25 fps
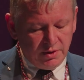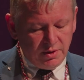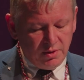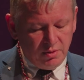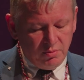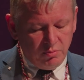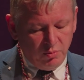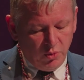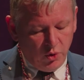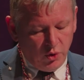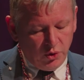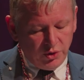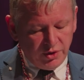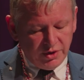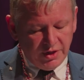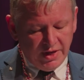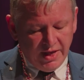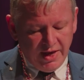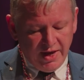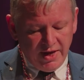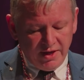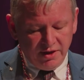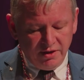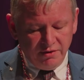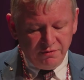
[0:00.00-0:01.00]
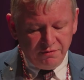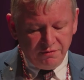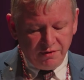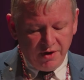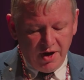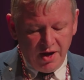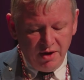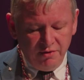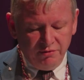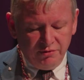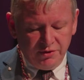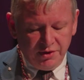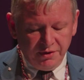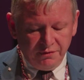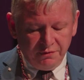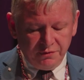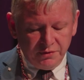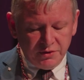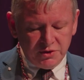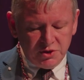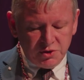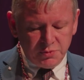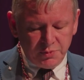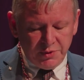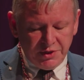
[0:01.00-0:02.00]
More than 85
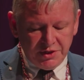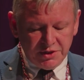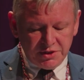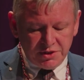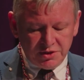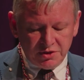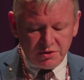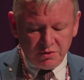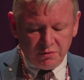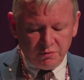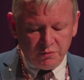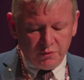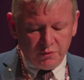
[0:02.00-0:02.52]
different species of